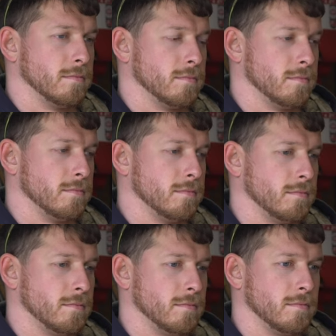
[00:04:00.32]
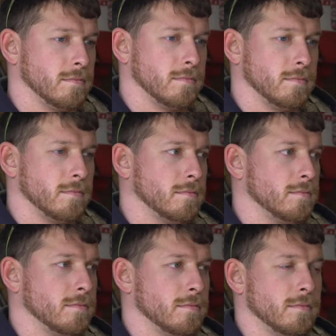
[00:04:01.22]

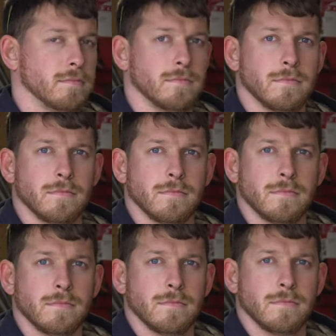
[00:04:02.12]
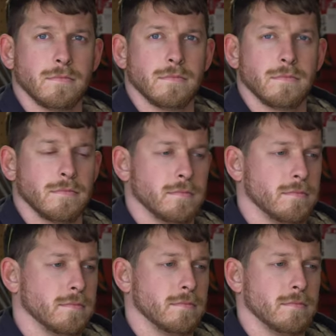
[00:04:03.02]

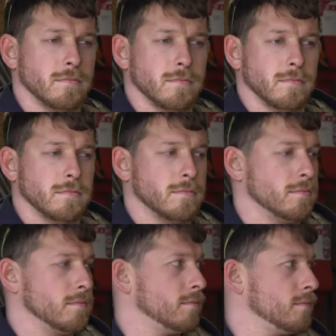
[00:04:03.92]
[no speech]